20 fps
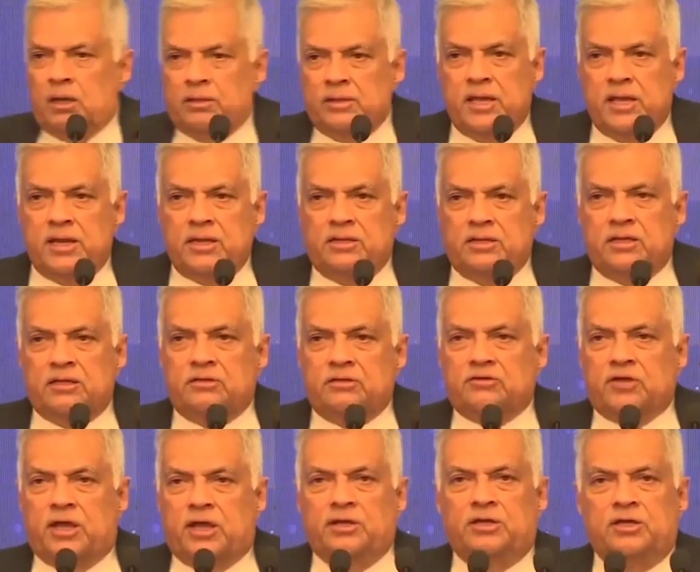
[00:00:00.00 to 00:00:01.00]
Then the
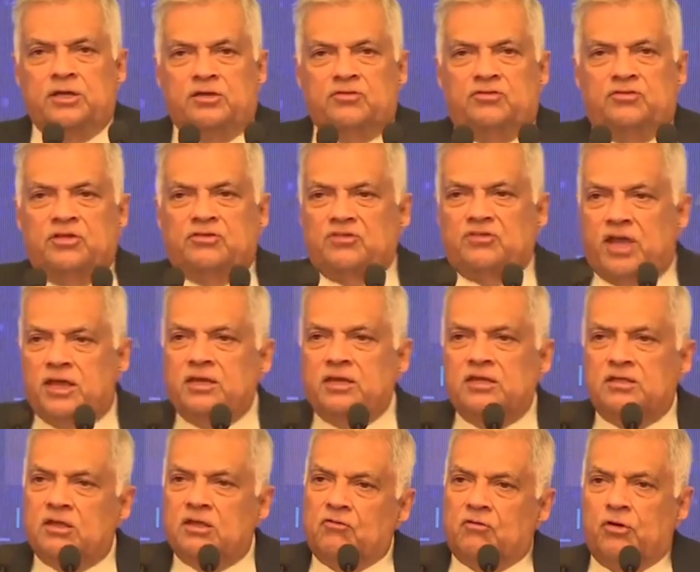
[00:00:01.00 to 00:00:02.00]

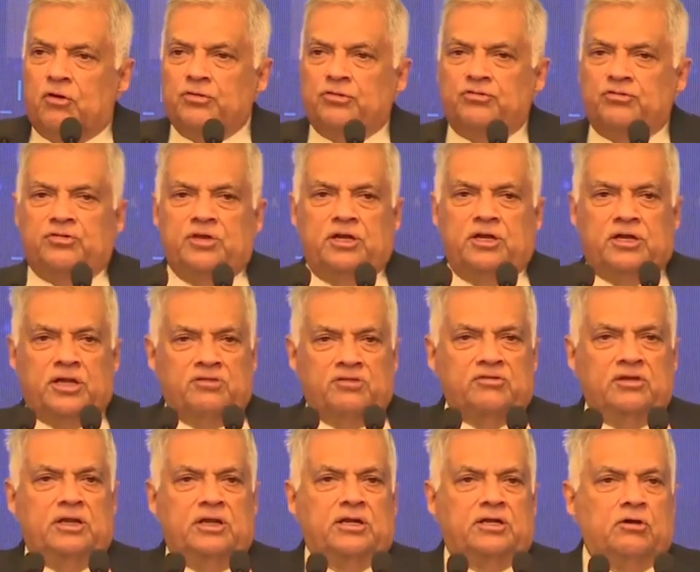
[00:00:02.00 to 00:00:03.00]
Chinese have also sent
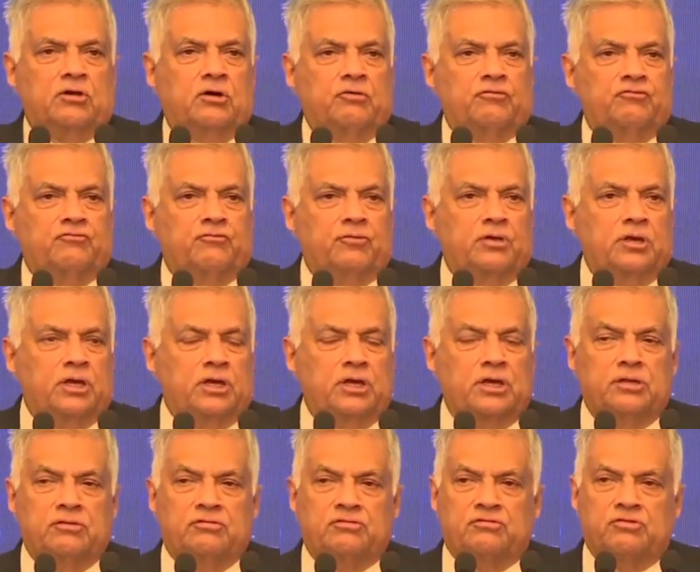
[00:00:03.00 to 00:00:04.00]
us a letter
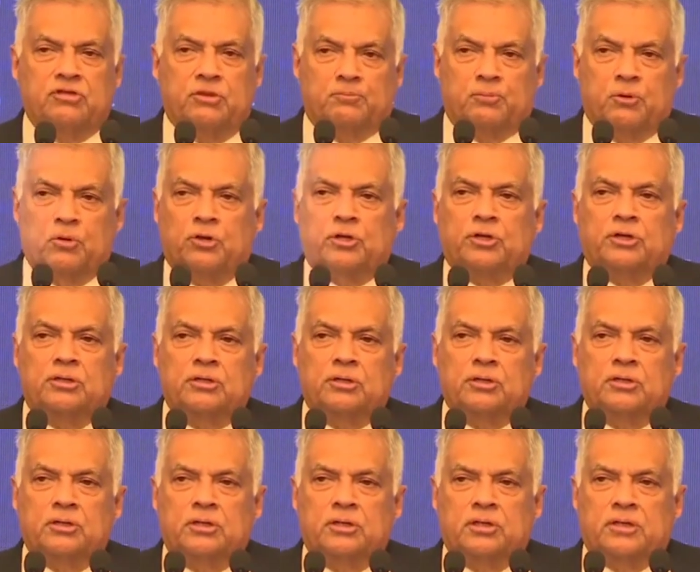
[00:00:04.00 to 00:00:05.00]
of support
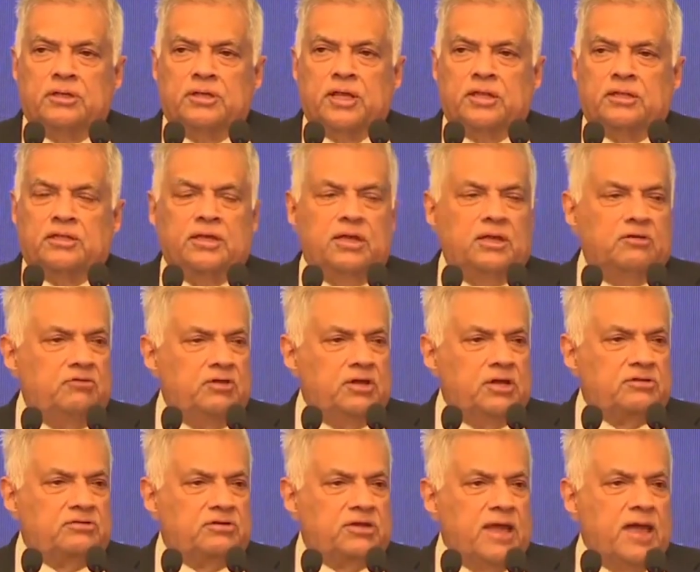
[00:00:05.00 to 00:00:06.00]
that they
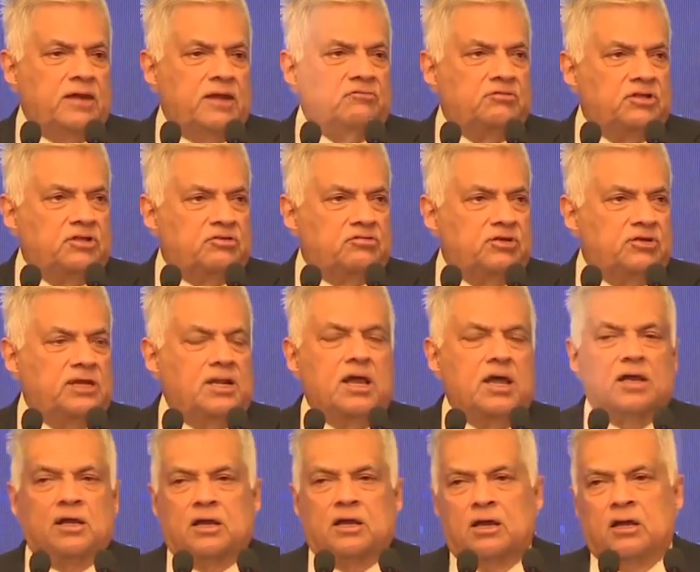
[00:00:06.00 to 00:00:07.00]
will stand with Sri
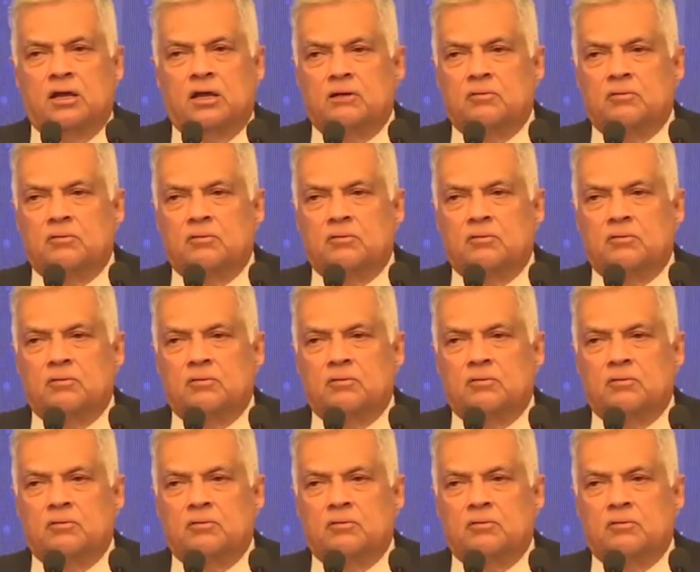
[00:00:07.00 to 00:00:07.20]
Lanka.